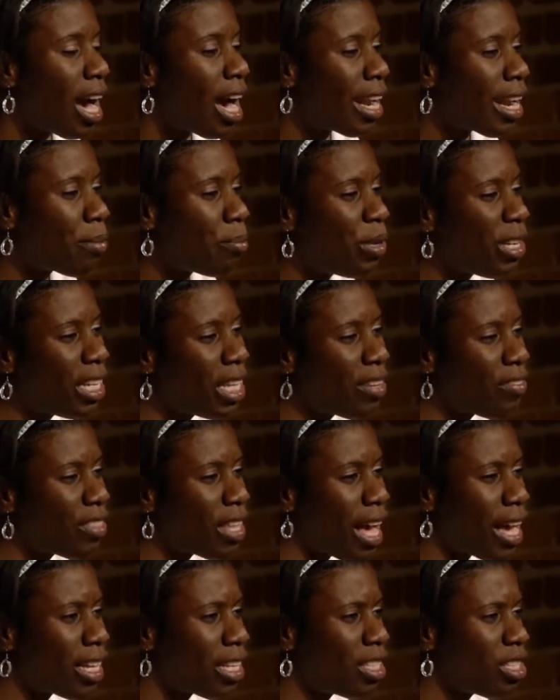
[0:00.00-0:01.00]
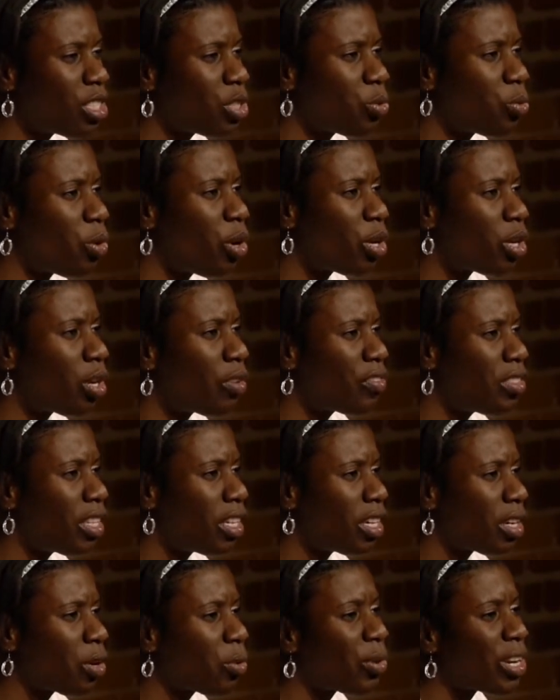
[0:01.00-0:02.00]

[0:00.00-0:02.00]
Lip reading: And I believe that it is one of the